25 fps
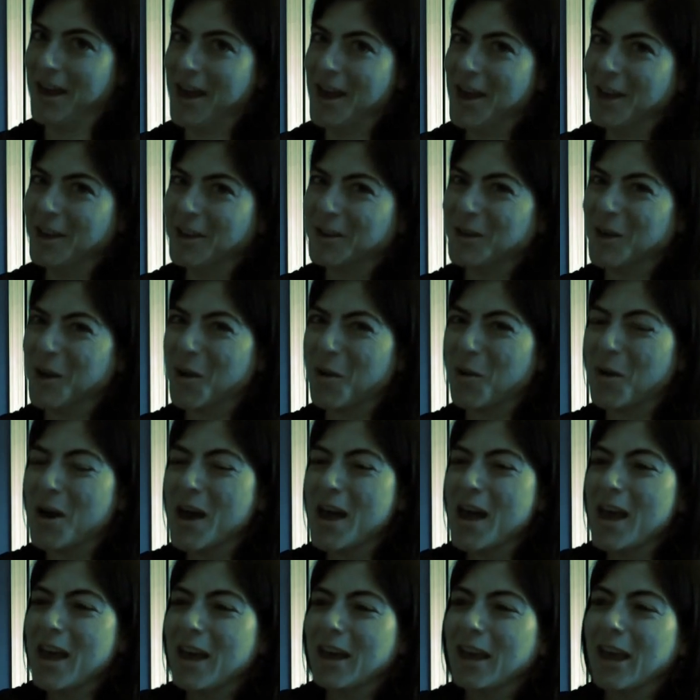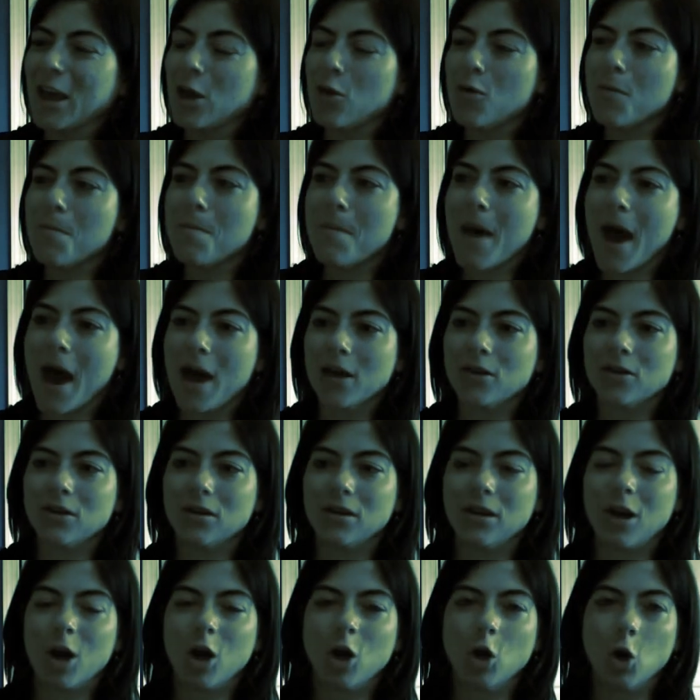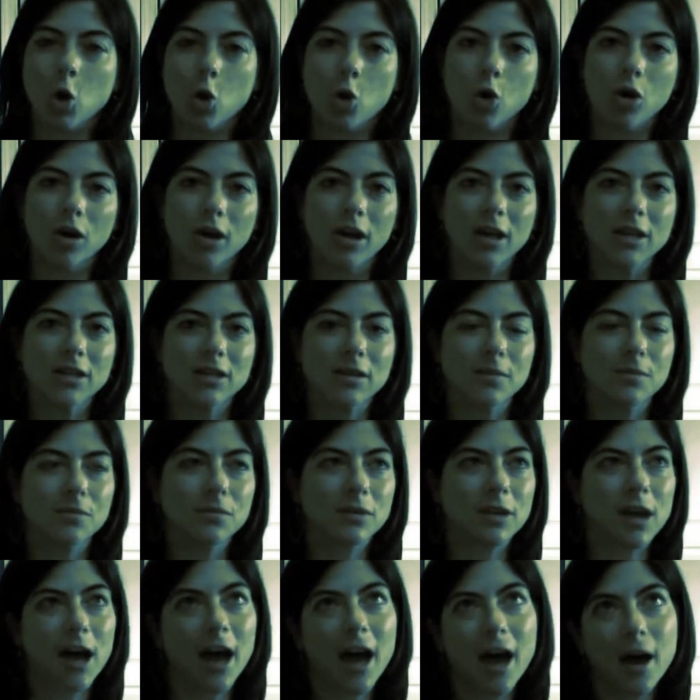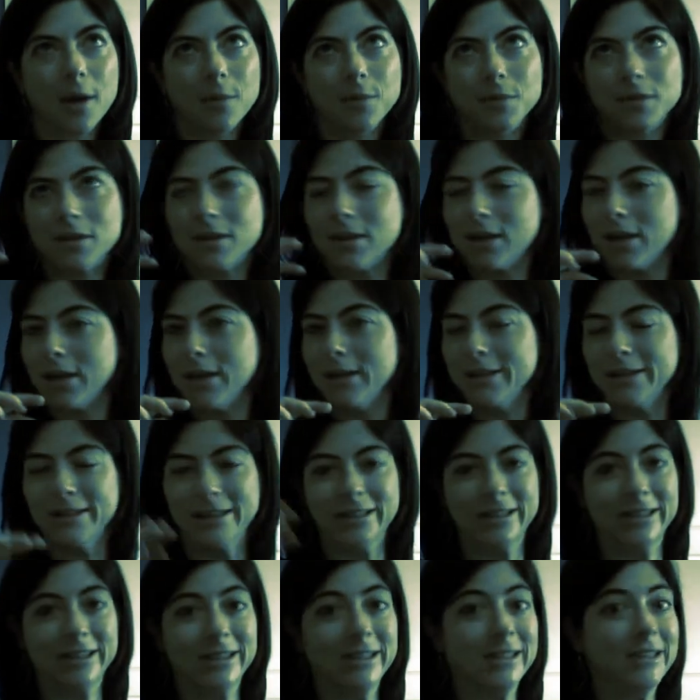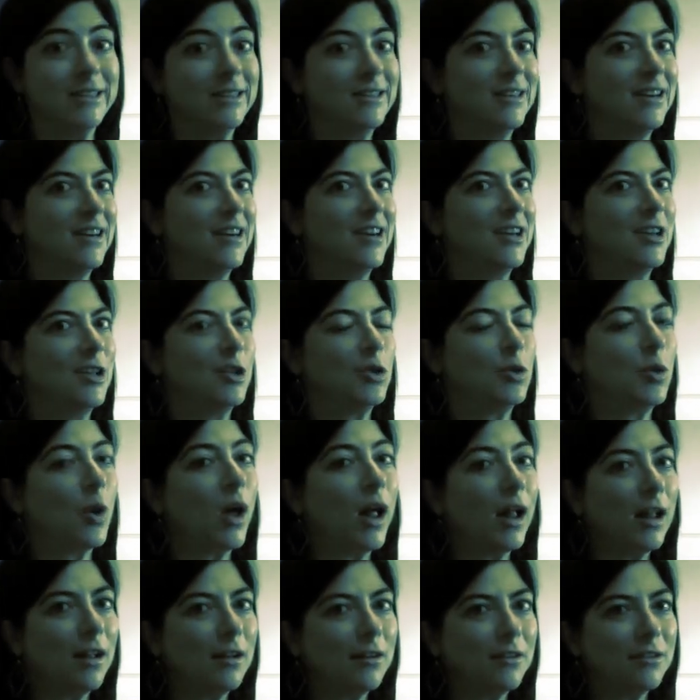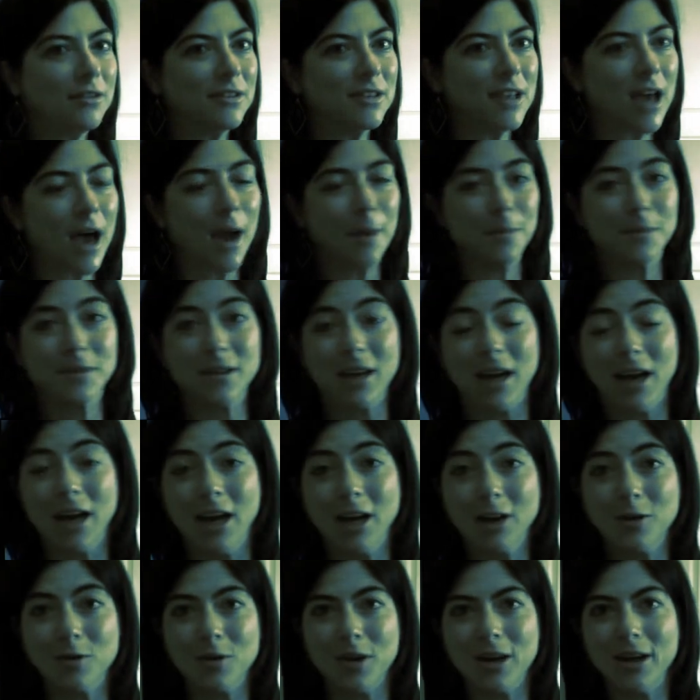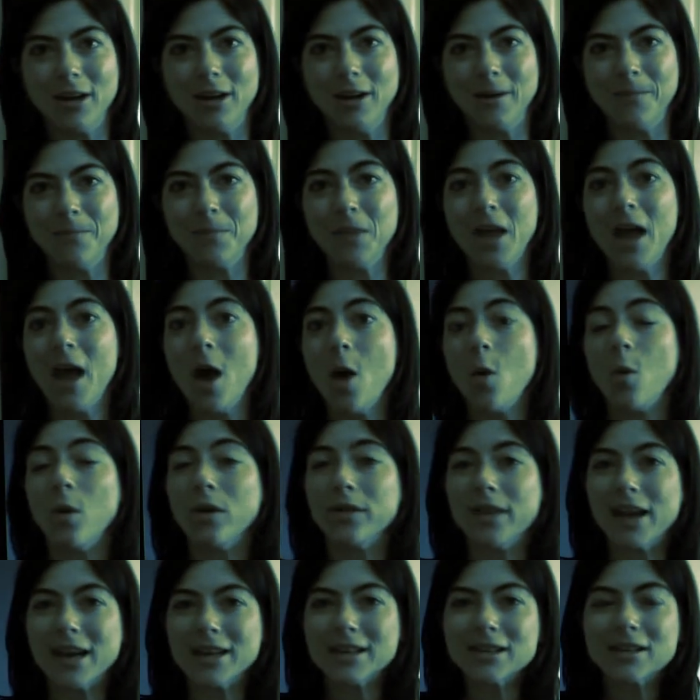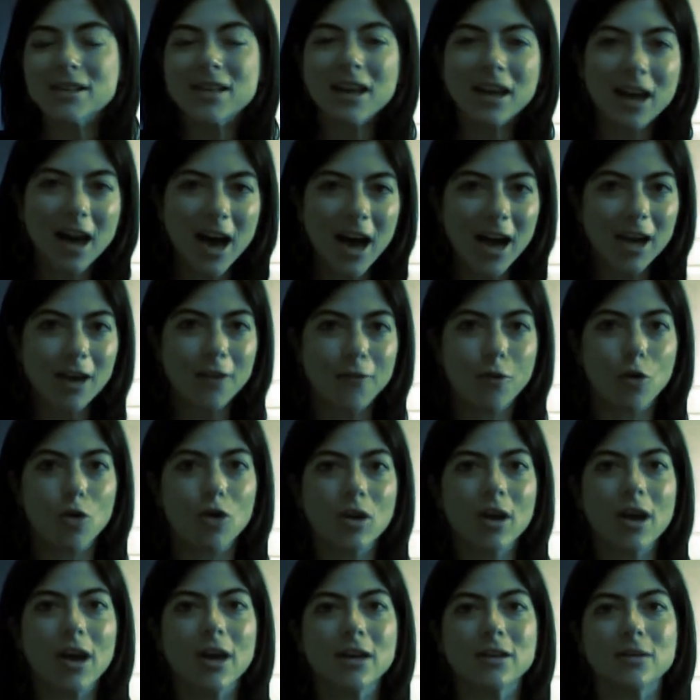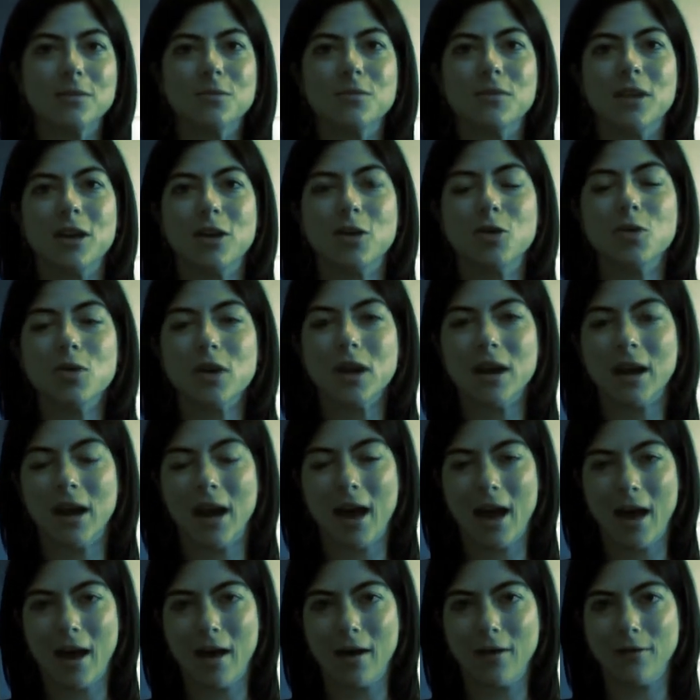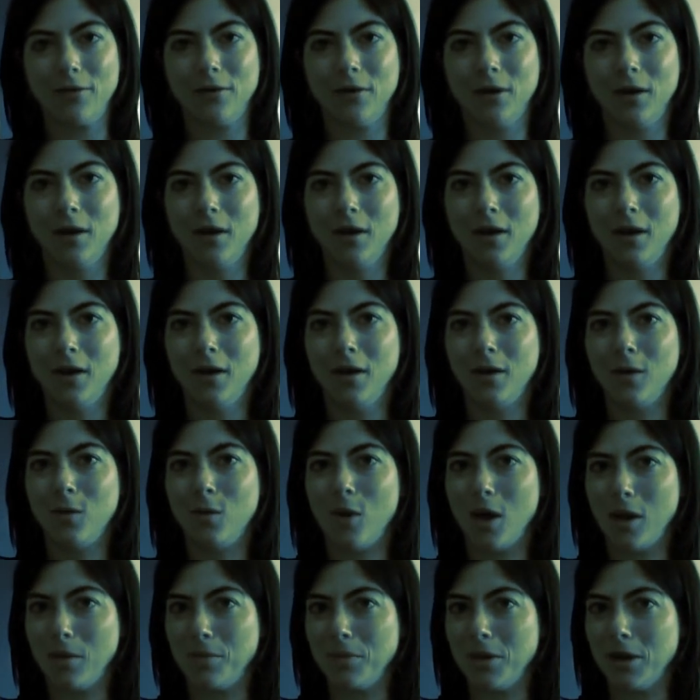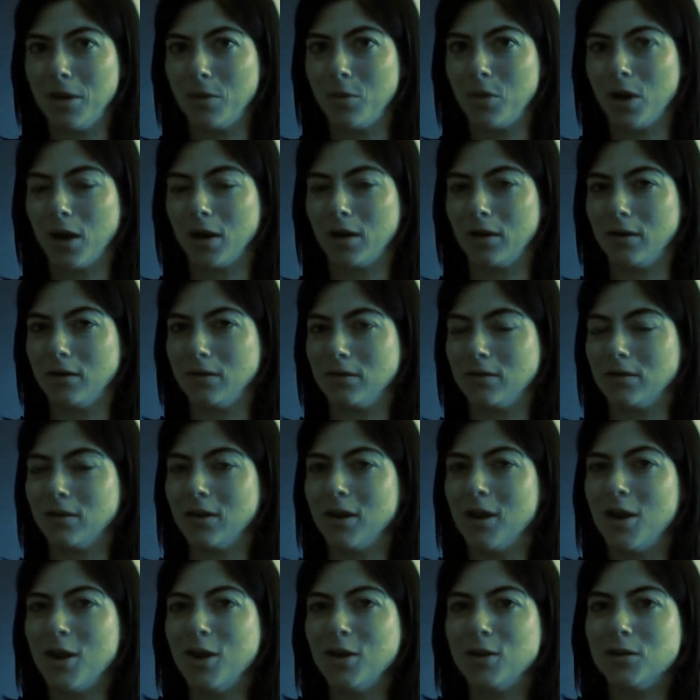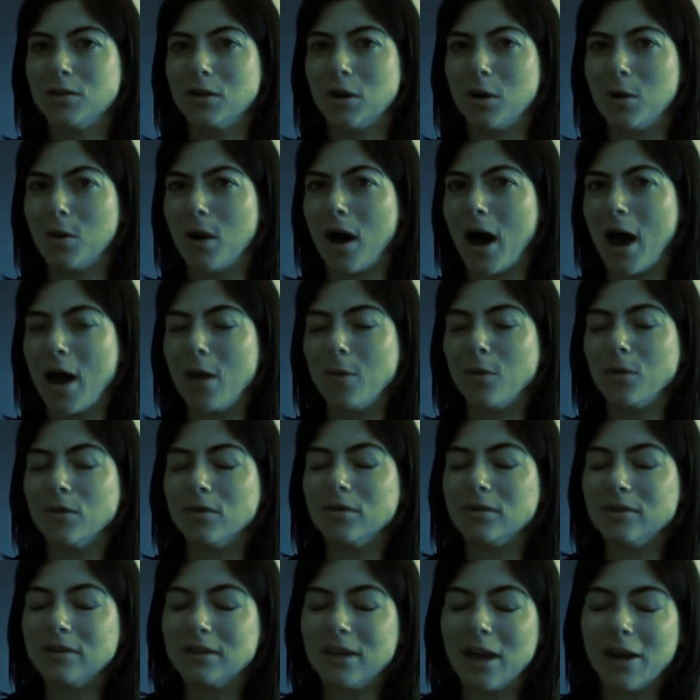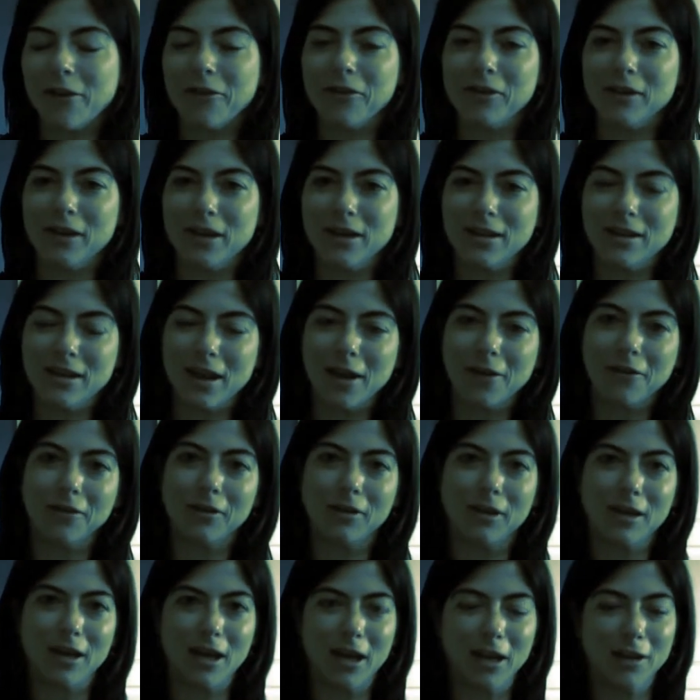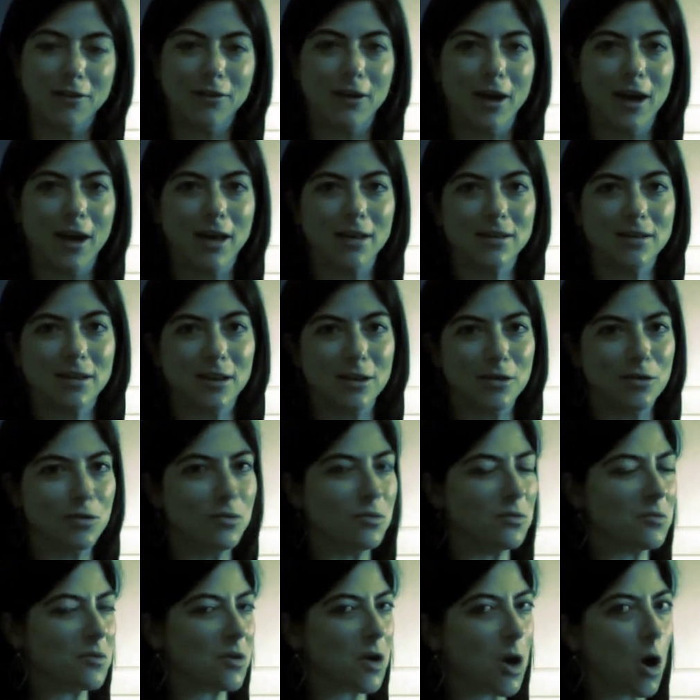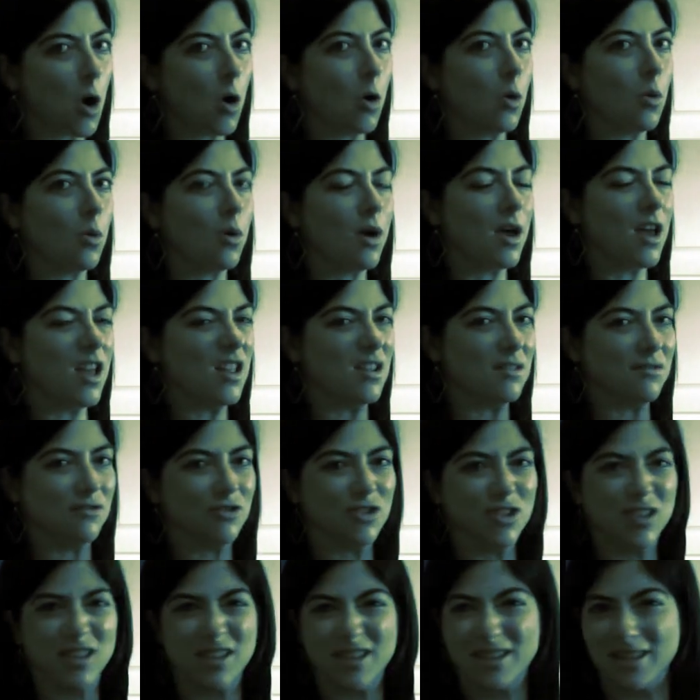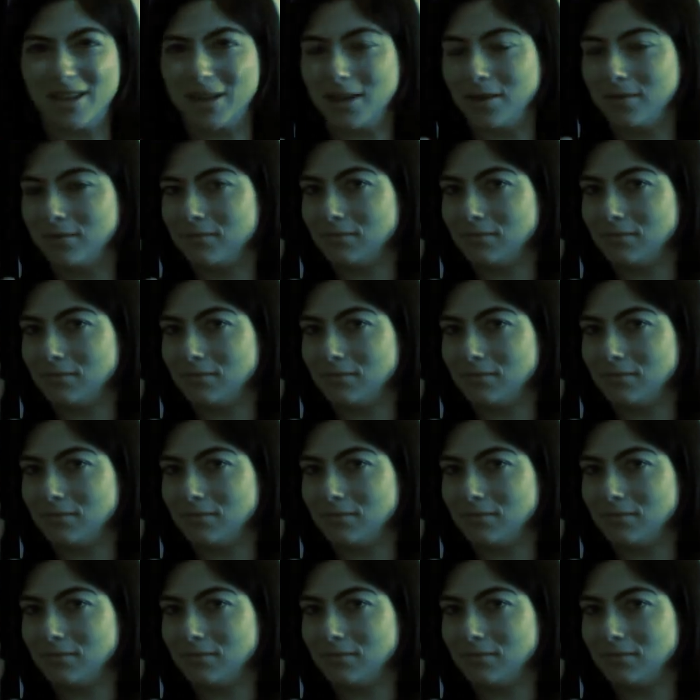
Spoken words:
So, can you imagine an orgasm times 12 times 100? Well, that's the kind of orgasm that you can have while being pregnant. So I would definitely advise that you go and just